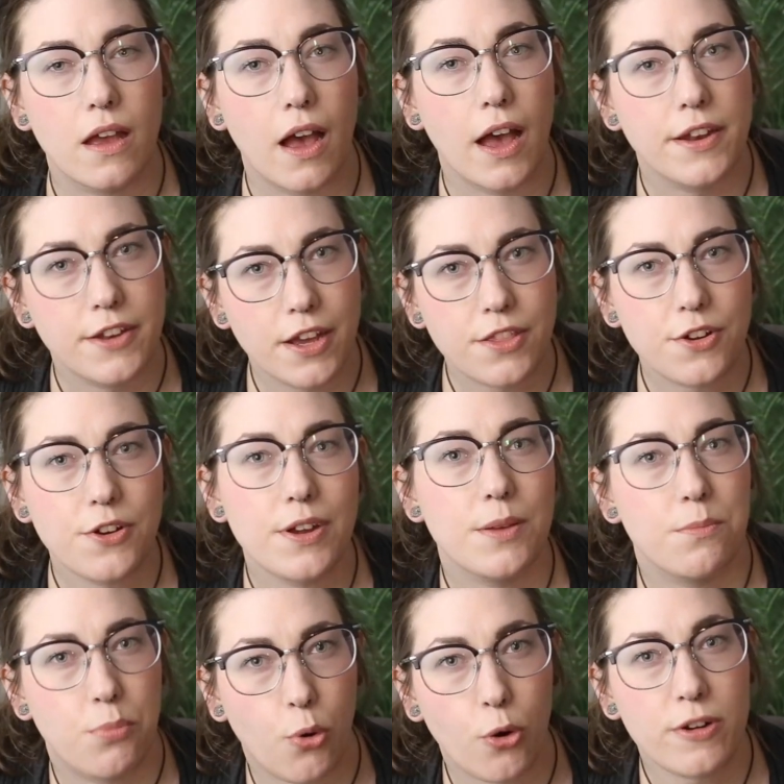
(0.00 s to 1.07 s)
Another
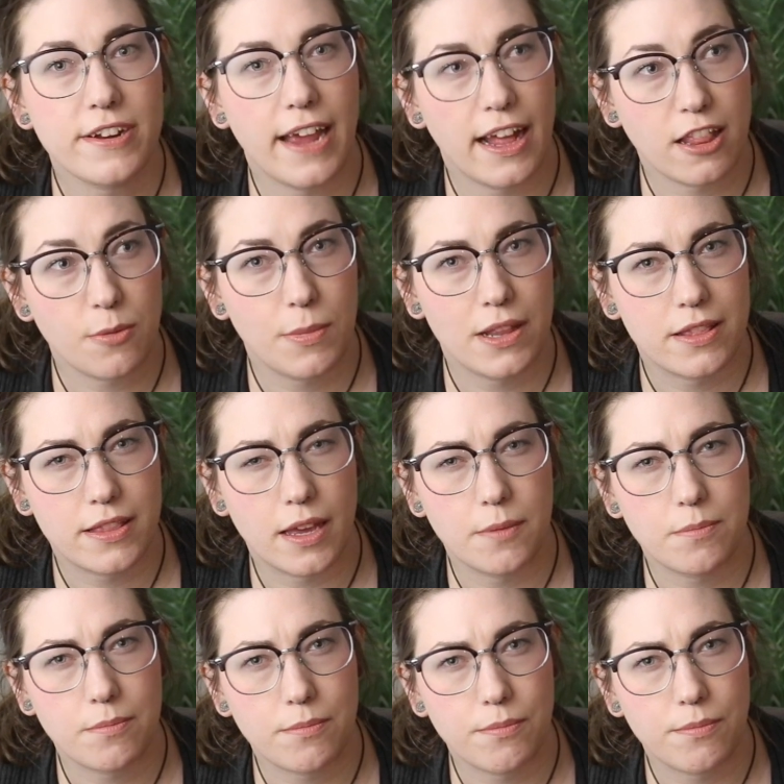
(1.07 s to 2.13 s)
important element
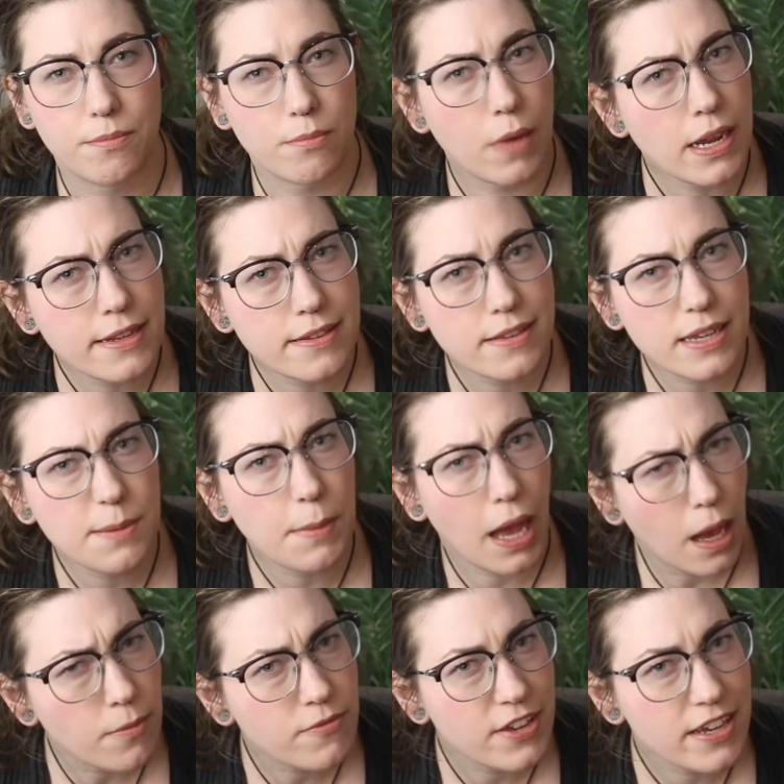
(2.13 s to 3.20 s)
that might seem
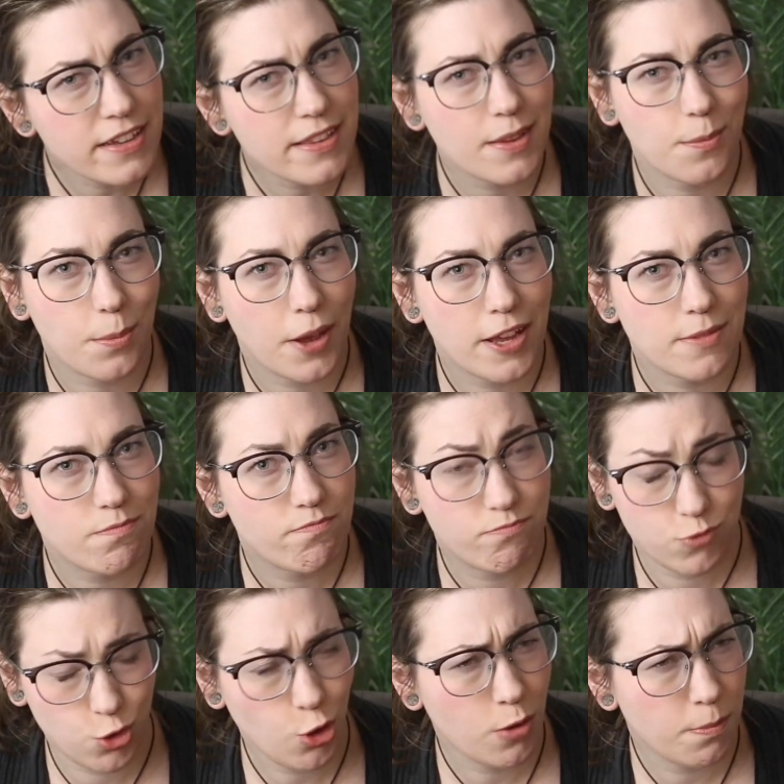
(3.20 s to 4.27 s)
obvious, but
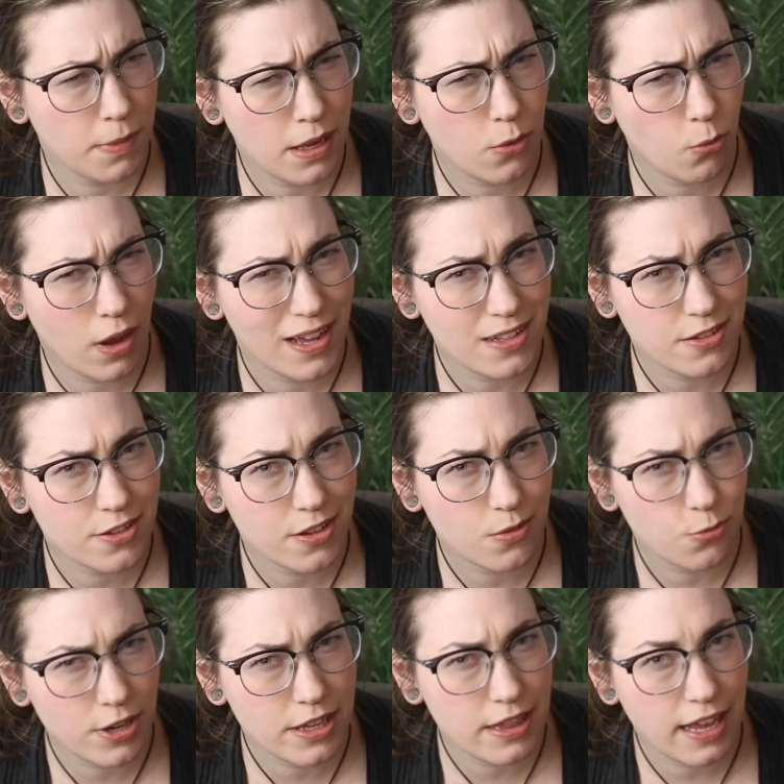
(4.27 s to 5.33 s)
took me a while to
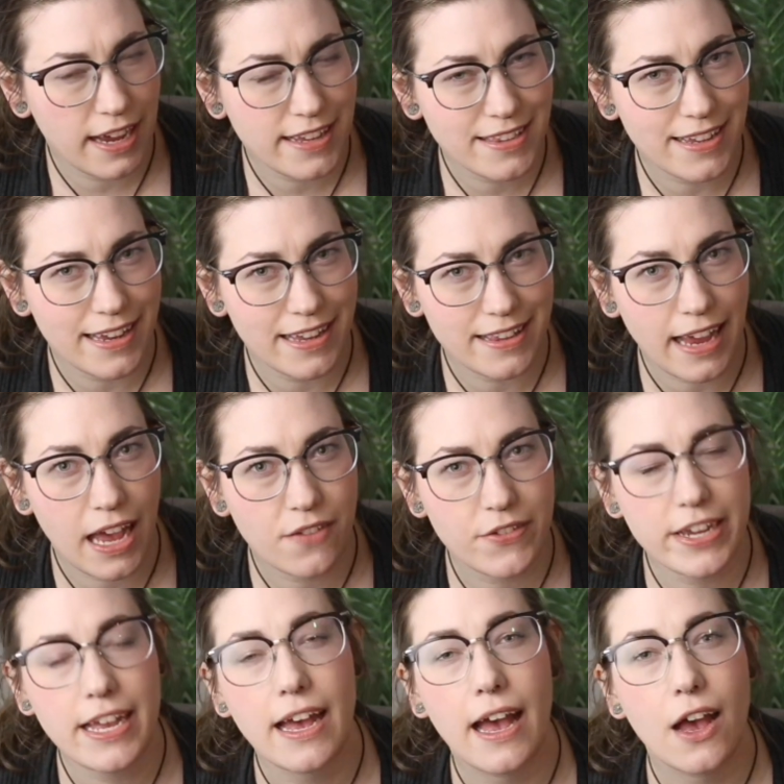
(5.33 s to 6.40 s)
realize, is
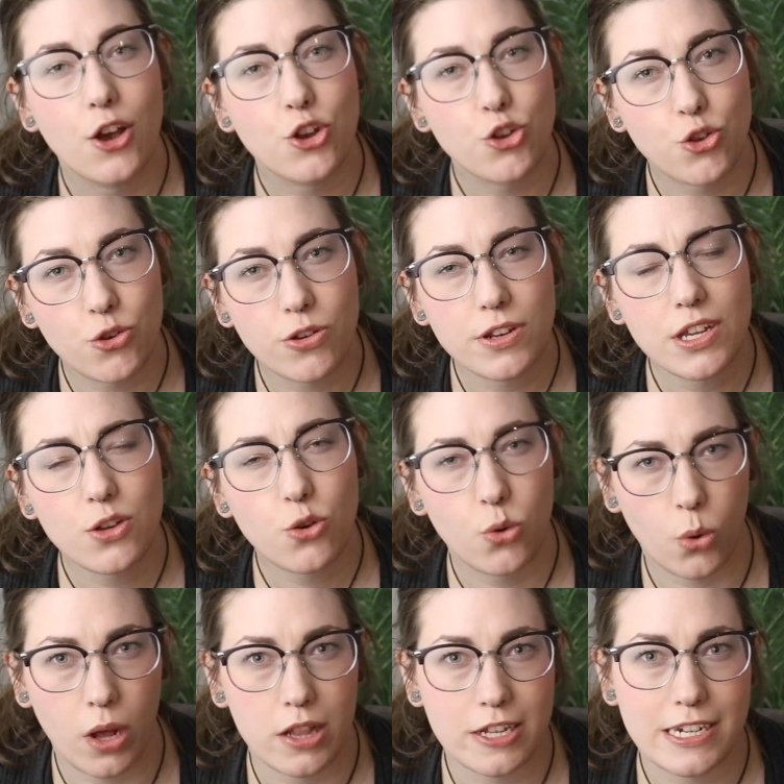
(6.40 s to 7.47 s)
having good
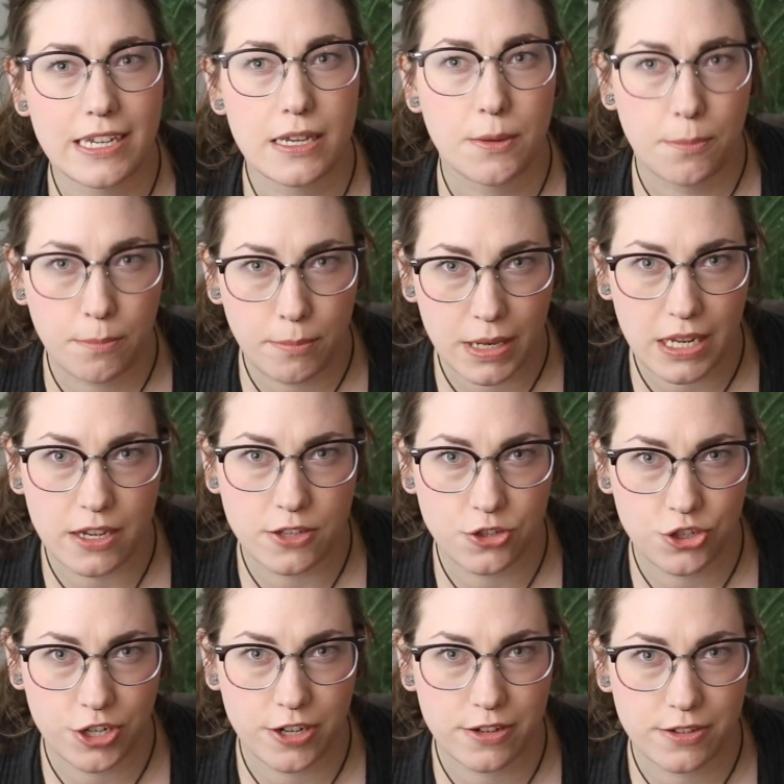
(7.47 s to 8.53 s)
quality
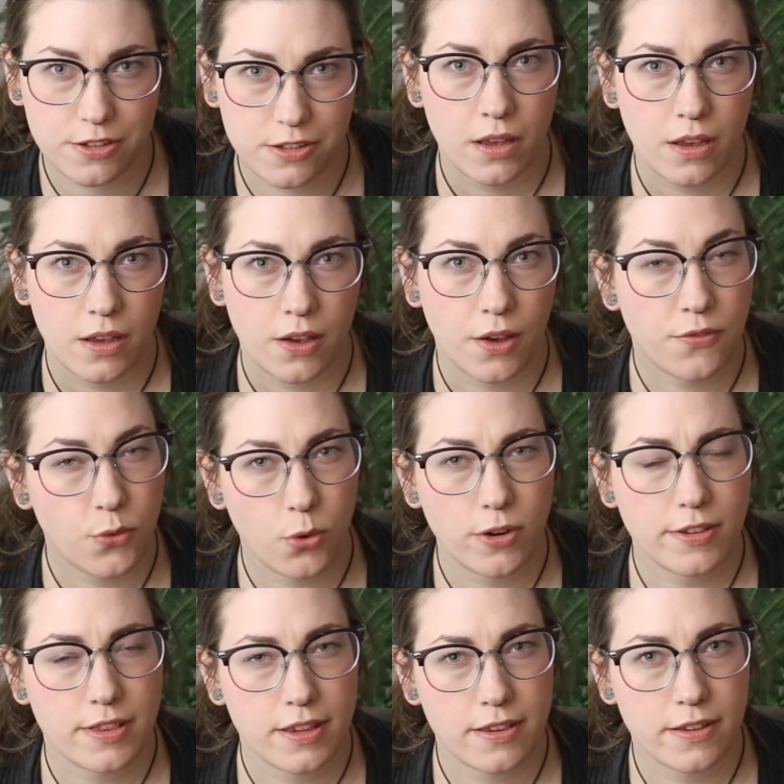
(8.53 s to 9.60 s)
miniatures. Of
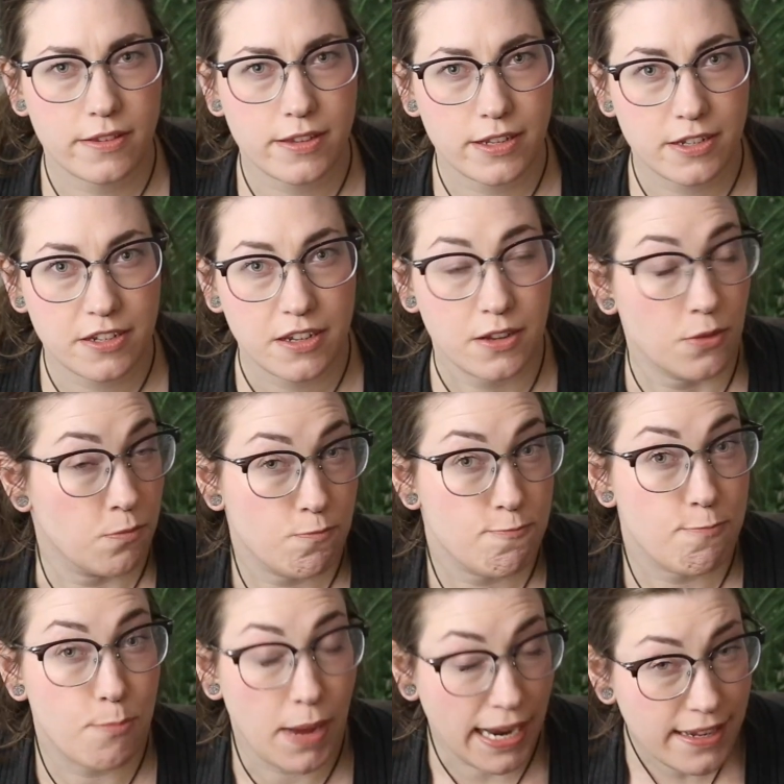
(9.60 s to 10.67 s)
course, this isn't
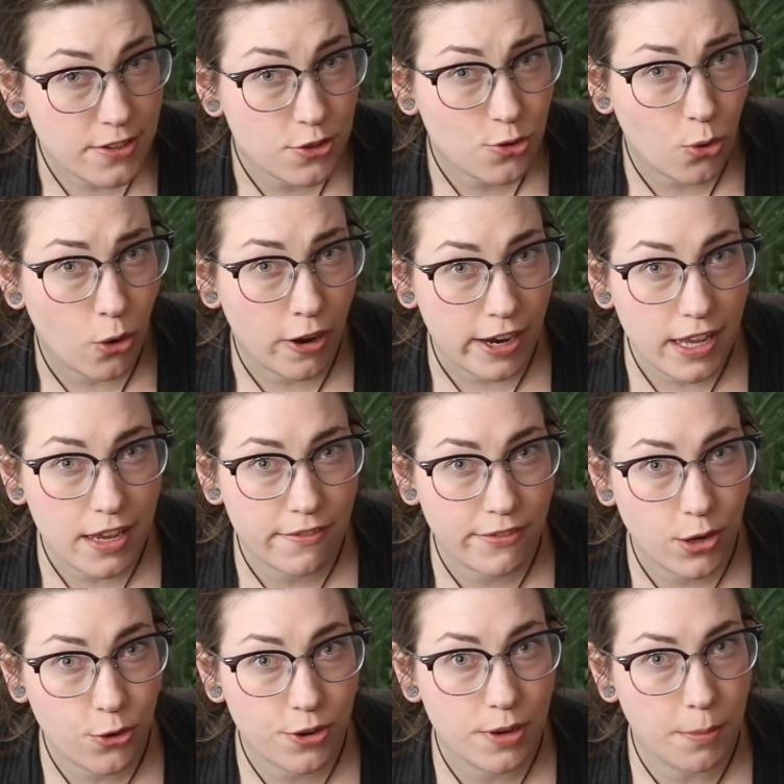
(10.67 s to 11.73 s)
mandatory. If
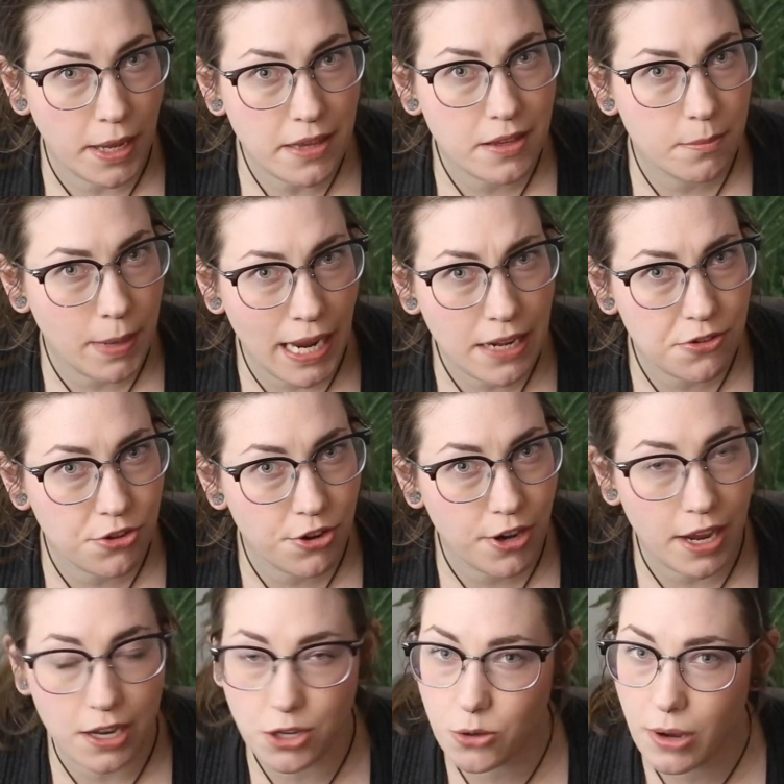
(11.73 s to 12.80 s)
you're an amazing painter
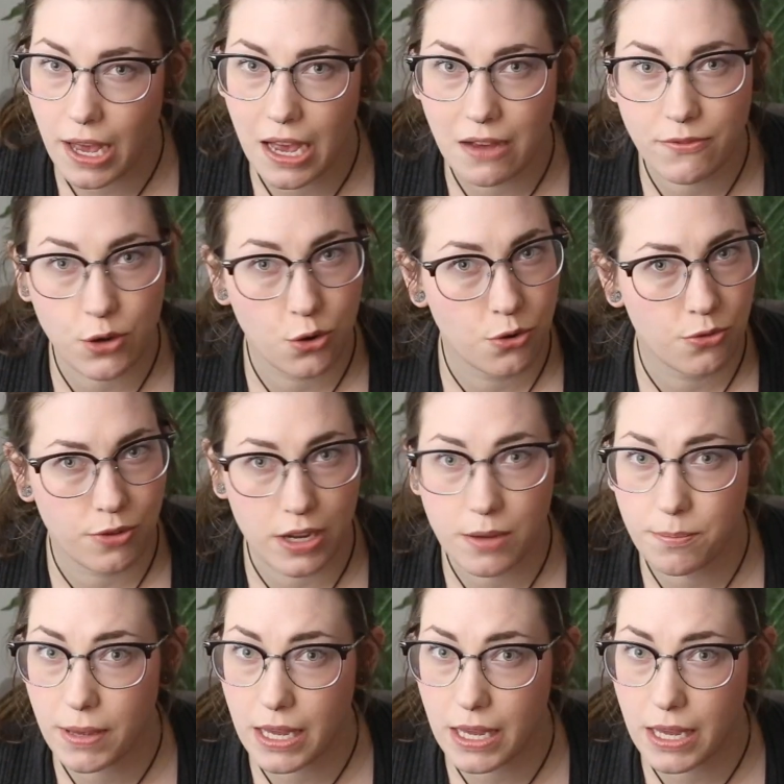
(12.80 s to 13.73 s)
and you have a great